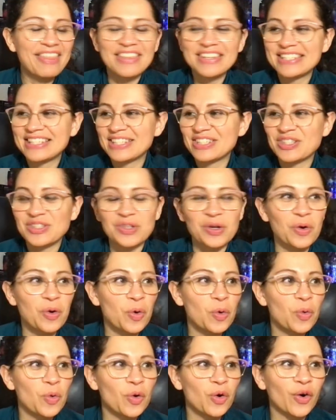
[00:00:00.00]
this is so
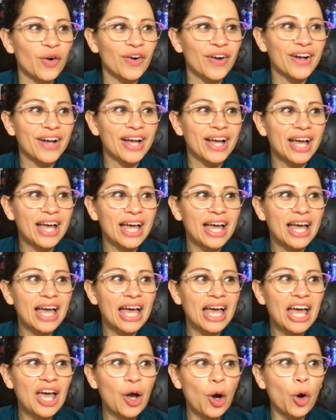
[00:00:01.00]
cool.
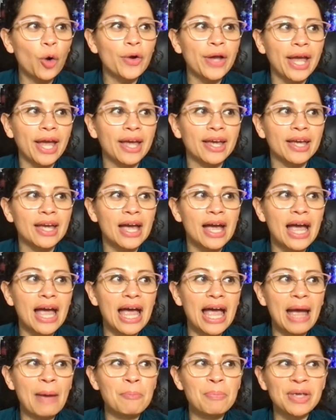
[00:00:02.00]
Okay,
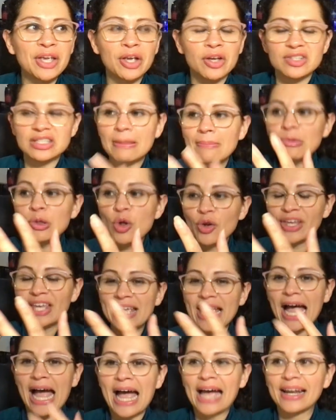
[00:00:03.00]
because I'm
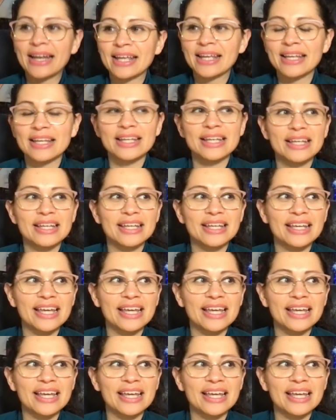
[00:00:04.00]
looking at it,